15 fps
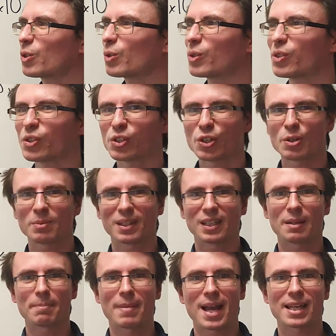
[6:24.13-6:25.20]
to assume that
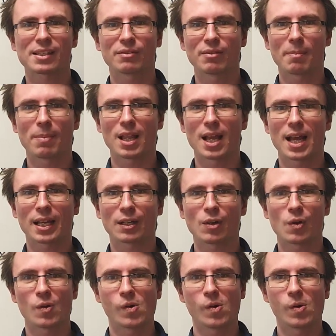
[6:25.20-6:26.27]
the mass of a black
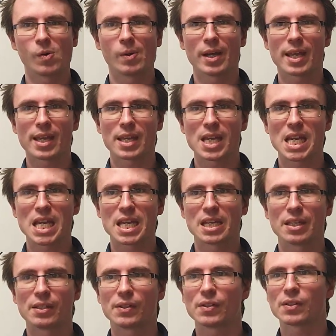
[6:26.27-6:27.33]
hole
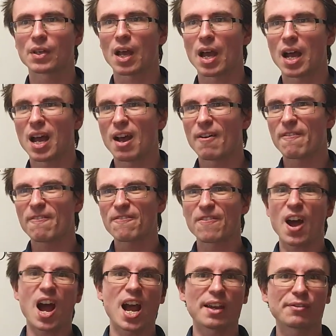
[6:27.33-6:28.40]
is is uh,
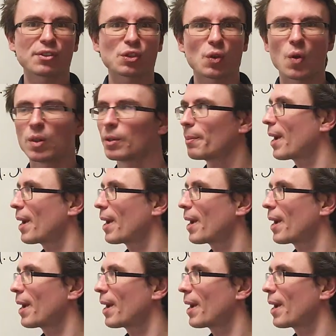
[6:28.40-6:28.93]
five solar